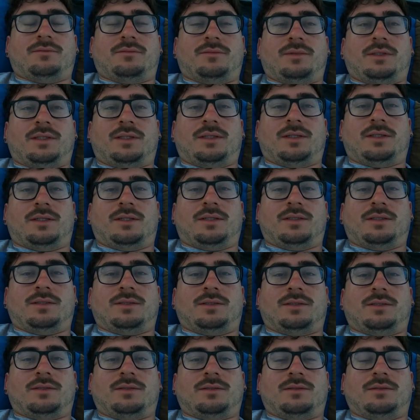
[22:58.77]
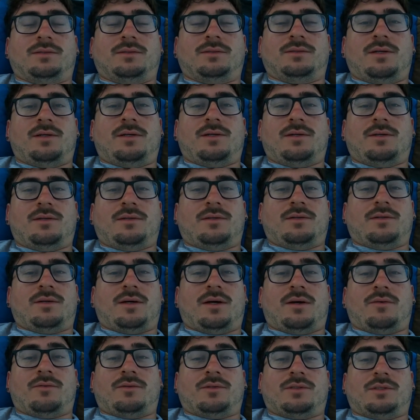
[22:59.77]
because
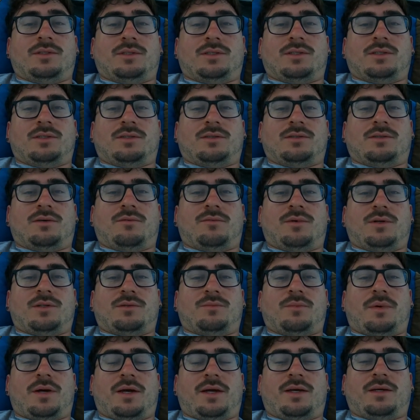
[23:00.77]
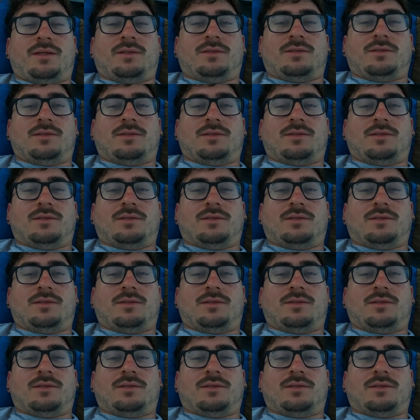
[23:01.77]
I was just in so much pain.